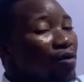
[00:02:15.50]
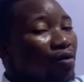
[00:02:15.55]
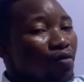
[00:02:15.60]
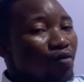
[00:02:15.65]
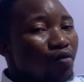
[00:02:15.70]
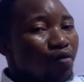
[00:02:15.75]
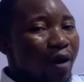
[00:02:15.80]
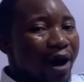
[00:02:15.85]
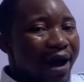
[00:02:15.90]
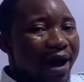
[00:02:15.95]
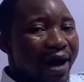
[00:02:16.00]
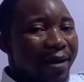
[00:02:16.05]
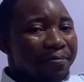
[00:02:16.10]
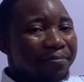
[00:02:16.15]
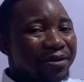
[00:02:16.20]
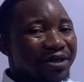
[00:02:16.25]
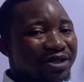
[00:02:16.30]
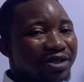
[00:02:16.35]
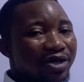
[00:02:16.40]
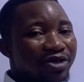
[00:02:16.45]
where
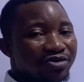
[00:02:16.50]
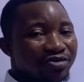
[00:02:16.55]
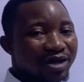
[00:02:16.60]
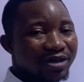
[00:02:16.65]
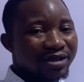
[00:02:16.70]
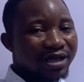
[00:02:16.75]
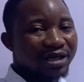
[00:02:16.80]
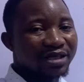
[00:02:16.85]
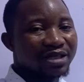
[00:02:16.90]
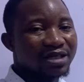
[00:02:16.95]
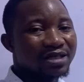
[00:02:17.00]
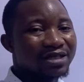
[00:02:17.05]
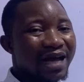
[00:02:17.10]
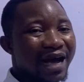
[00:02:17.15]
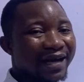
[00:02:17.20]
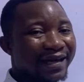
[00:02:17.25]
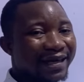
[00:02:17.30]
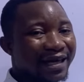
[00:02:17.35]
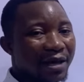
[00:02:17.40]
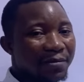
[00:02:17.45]
business transactions
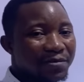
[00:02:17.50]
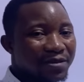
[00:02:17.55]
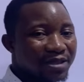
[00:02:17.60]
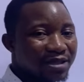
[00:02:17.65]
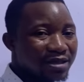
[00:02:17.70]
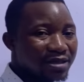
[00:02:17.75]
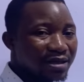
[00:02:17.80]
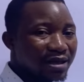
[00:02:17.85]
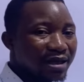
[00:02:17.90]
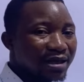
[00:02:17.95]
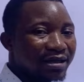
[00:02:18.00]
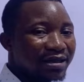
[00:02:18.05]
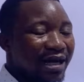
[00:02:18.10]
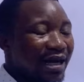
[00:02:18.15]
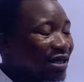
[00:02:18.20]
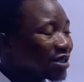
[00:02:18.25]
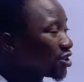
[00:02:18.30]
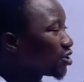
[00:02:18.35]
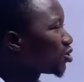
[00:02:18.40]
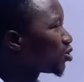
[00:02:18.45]
are kept
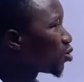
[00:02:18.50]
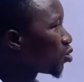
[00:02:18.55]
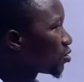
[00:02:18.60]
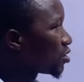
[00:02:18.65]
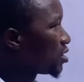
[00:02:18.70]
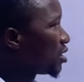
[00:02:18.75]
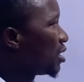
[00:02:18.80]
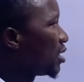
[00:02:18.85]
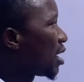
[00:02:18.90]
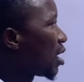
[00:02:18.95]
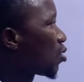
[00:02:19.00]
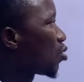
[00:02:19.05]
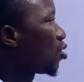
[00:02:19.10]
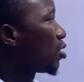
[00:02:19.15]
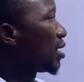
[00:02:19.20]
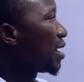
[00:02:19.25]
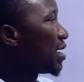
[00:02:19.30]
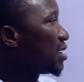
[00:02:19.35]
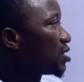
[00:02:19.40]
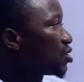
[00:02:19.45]
that is not in
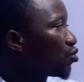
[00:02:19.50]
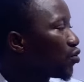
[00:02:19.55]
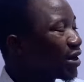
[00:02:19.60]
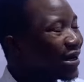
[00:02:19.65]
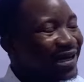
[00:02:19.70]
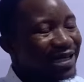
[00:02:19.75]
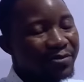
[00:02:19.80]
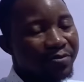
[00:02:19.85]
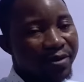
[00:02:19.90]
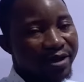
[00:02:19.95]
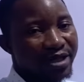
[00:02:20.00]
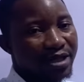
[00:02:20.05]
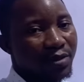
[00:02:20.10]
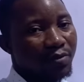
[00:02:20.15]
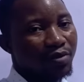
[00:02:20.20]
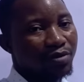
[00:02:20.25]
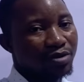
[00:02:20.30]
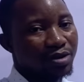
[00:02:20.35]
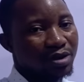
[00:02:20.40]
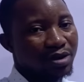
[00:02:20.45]
accordance with these
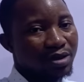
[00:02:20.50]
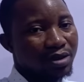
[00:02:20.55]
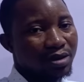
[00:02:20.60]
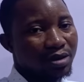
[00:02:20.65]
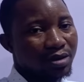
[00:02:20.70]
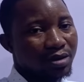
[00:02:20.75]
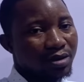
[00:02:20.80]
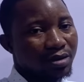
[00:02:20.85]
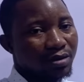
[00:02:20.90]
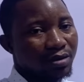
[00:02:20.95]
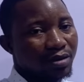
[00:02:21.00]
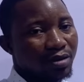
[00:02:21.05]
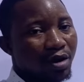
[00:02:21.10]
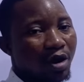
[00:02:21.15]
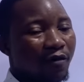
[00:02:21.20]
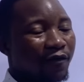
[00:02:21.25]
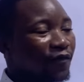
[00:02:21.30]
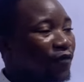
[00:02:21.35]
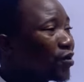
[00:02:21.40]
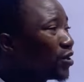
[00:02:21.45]
principles,
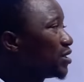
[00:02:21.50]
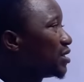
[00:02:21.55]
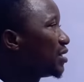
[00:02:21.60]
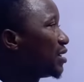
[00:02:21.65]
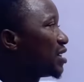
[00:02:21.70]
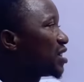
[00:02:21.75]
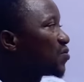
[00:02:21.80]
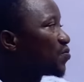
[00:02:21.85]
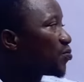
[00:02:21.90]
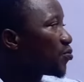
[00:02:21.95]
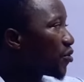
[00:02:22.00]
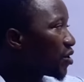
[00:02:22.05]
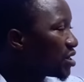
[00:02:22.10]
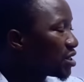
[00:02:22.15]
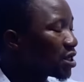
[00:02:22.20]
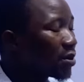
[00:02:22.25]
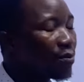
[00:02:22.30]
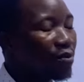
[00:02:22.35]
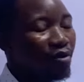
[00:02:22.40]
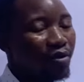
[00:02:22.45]
of which this
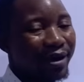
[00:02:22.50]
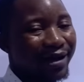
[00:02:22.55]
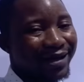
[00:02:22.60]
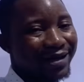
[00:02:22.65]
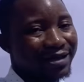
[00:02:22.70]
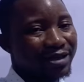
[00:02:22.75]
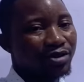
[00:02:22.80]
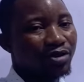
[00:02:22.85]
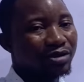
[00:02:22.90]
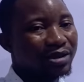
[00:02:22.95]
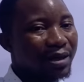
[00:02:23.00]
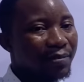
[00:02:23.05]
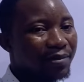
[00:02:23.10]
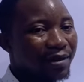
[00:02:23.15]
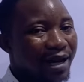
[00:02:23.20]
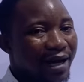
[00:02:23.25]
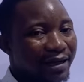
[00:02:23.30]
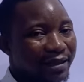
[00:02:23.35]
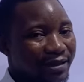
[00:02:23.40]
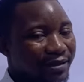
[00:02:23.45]
principle it is not
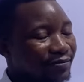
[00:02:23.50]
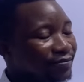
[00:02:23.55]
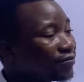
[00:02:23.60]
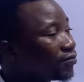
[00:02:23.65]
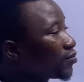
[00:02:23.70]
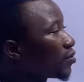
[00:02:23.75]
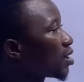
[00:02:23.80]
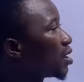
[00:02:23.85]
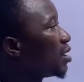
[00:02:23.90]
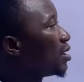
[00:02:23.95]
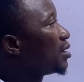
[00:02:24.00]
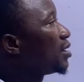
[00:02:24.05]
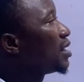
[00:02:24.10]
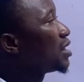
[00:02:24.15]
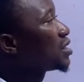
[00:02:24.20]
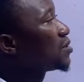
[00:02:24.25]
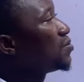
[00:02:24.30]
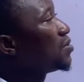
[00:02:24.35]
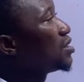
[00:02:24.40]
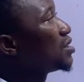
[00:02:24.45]
applied.
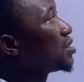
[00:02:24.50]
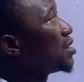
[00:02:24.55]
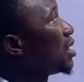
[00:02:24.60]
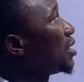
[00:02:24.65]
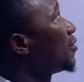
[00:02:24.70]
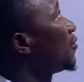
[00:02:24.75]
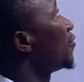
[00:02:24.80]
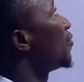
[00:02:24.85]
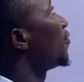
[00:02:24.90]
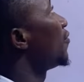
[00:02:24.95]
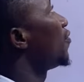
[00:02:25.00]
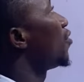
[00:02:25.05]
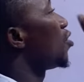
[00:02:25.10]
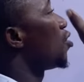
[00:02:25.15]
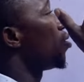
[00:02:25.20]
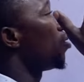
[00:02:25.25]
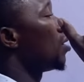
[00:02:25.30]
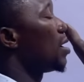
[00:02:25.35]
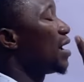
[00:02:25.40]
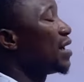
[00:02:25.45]
This means that
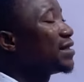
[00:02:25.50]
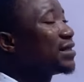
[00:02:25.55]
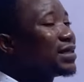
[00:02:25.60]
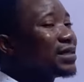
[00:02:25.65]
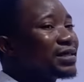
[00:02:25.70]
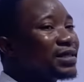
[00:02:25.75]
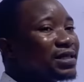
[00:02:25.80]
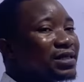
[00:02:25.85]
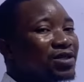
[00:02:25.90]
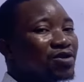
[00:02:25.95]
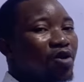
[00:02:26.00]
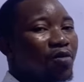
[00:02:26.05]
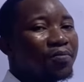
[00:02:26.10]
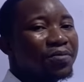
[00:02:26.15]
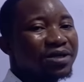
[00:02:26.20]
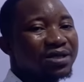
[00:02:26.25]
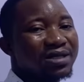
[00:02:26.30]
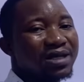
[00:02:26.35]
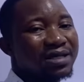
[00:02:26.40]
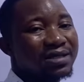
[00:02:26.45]
for entities or
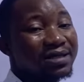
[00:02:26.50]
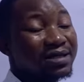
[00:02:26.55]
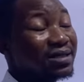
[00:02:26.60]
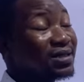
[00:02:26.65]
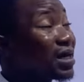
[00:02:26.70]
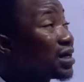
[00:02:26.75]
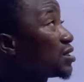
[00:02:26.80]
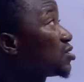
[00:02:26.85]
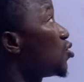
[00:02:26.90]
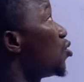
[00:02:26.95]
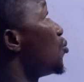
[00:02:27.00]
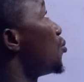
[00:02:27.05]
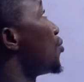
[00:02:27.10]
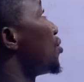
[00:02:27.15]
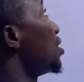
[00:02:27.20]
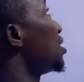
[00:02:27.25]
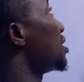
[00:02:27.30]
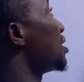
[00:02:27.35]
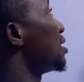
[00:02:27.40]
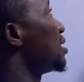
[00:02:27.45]
businesses that
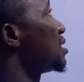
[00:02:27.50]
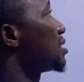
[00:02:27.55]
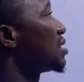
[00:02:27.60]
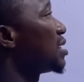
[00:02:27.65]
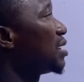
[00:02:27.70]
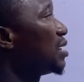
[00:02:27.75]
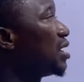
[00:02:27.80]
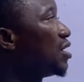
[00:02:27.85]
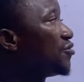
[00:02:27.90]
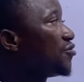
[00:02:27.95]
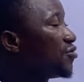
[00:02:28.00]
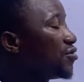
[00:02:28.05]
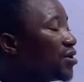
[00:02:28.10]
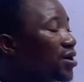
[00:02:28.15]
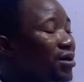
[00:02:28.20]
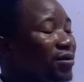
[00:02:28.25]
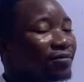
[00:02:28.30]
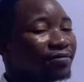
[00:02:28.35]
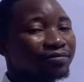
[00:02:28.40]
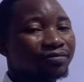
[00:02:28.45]
operate this single entry,